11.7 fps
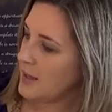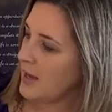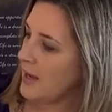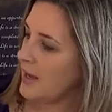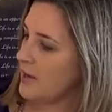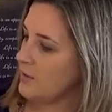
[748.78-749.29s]

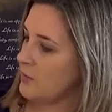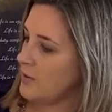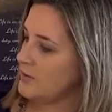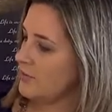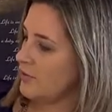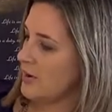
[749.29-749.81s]
And
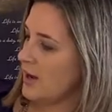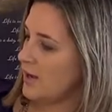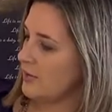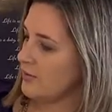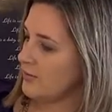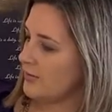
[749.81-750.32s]
once you
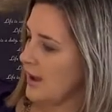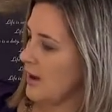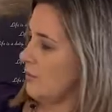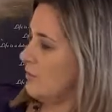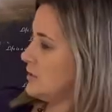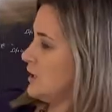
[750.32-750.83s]
cut those
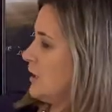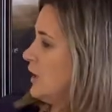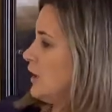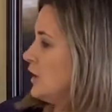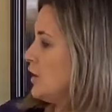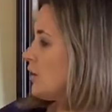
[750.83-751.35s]
out,
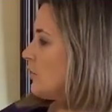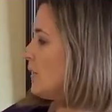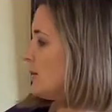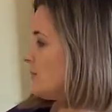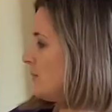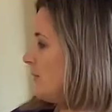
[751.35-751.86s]
you're
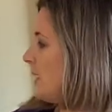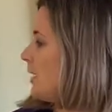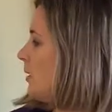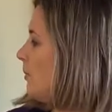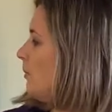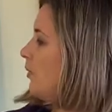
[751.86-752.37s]
going to make
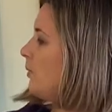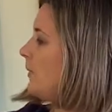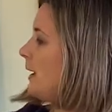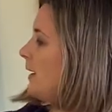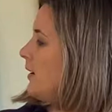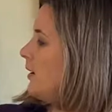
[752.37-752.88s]
a
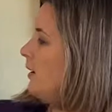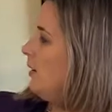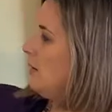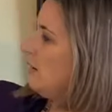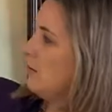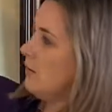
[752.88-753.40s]

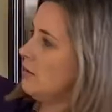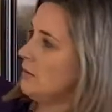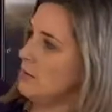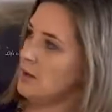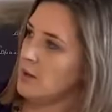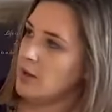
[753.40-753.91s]
mobile
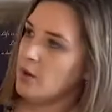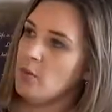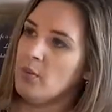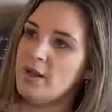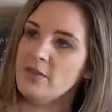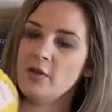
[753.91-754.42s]

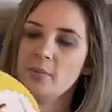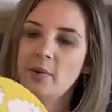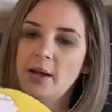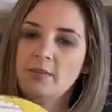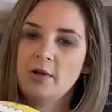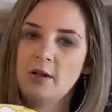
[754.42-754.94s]
with your
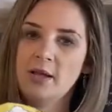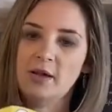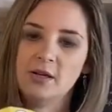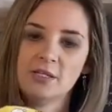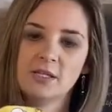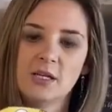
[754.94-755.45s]
pipe
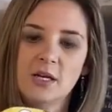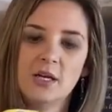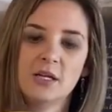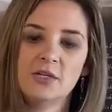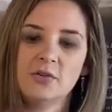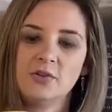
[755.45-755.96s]
cleaners.
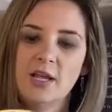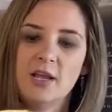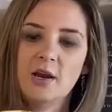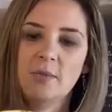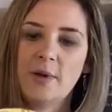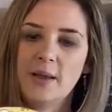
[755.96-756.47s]
So take
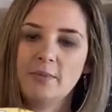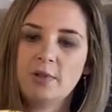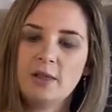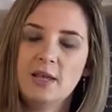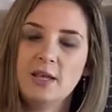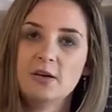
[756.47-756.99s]
your pipe
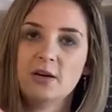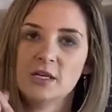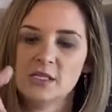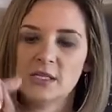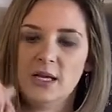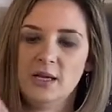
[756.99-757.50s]

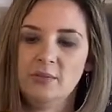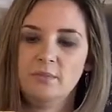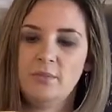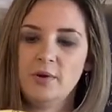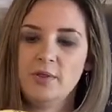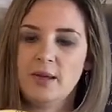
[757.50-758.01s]
cleaners and
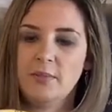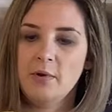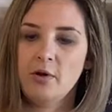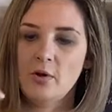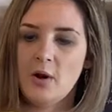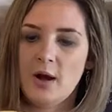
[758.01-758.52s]
put them
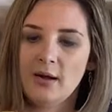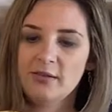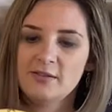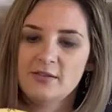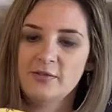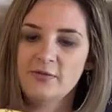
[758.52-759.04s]

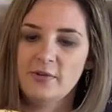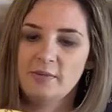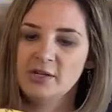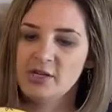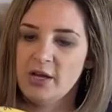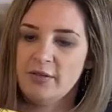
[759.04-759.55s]
across from
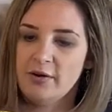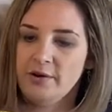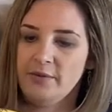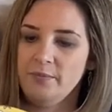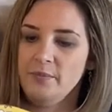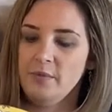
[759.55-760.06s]
each
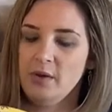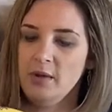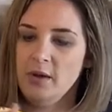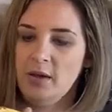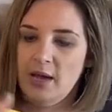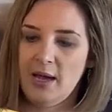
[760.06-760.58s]
other,
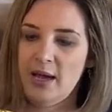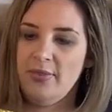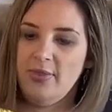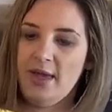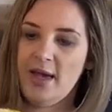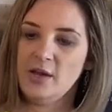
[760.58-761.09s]

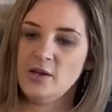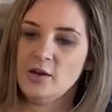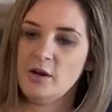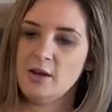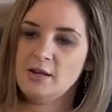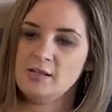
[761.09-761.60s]
and then
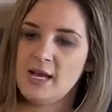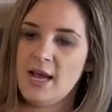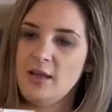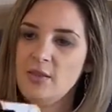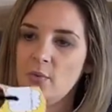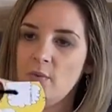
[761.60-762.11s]
you're going to
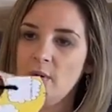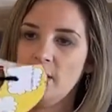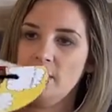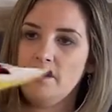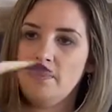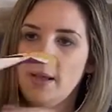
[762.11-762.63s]
tie the
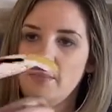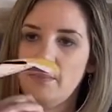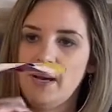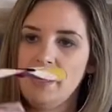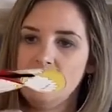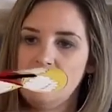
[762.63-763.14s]
one big
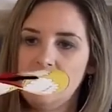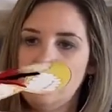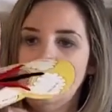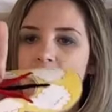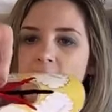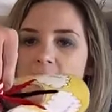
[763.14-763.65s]
pipe
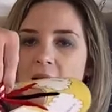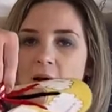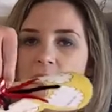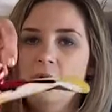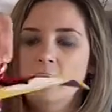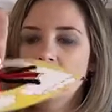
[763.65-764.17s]
cleaner
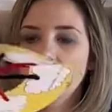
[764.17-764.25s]
down.